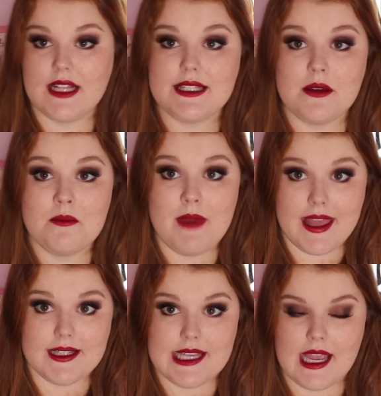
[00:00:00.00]
It's
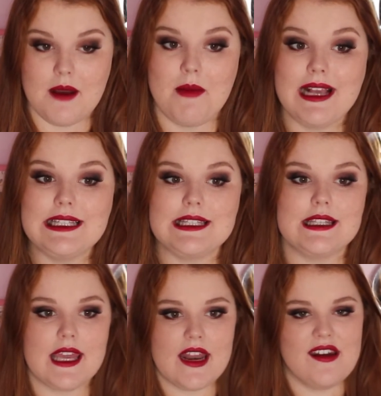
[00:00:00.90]
amazing, and my
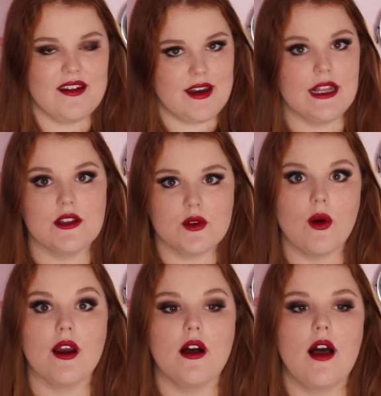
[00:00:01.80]
skin needs
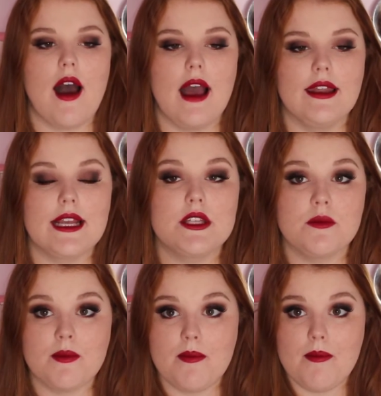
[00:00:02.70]
oil. I like
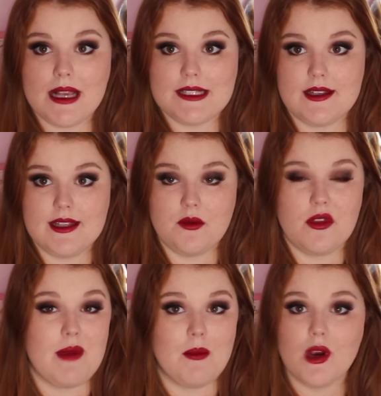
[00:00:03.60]
to mix this in
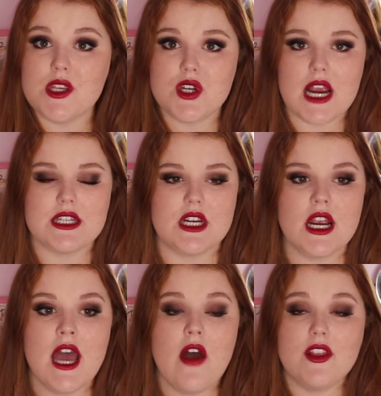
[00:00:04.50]
with my moisturizer.